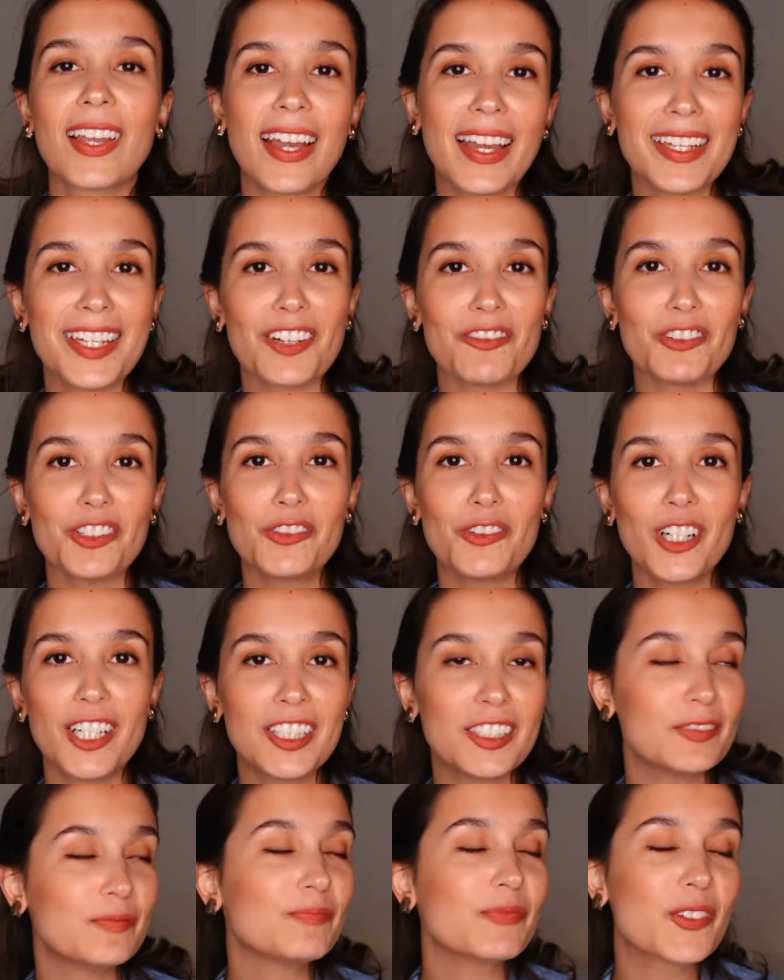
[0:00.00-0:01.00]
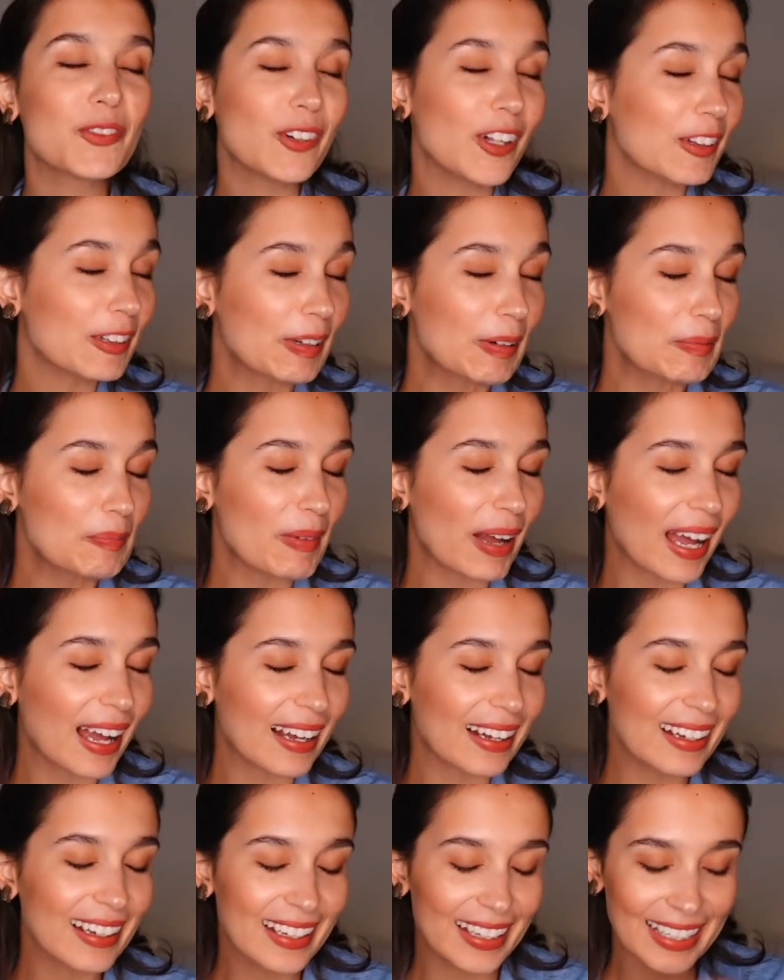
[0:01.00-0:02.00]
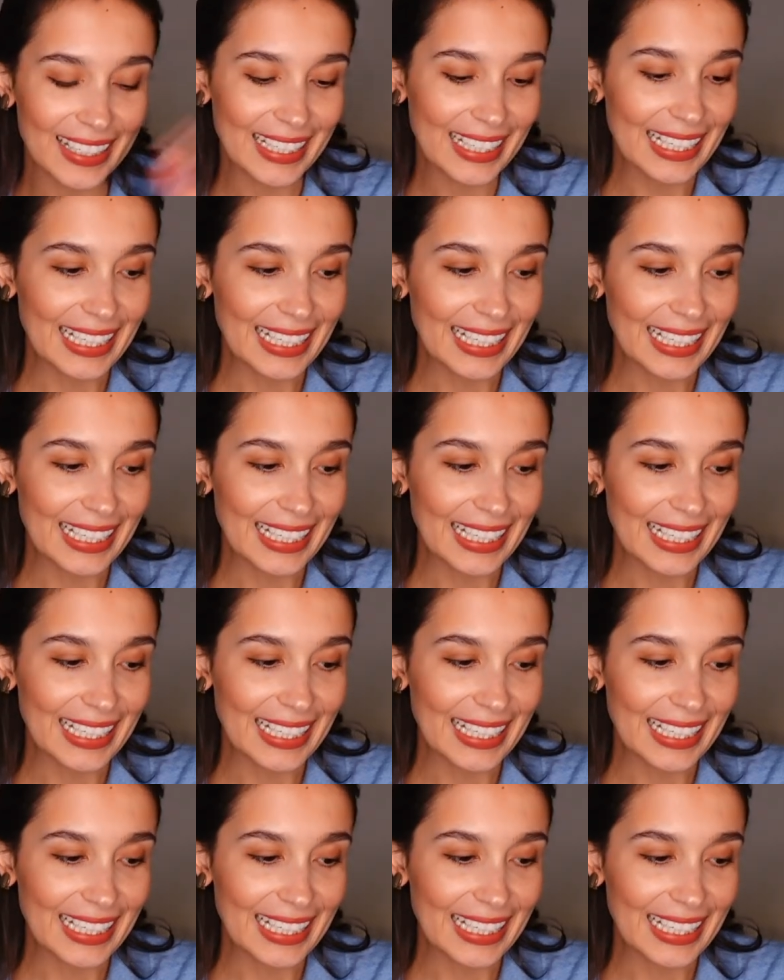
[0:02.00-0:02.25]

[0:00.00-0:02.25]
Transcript: Hey everyone, welcome back.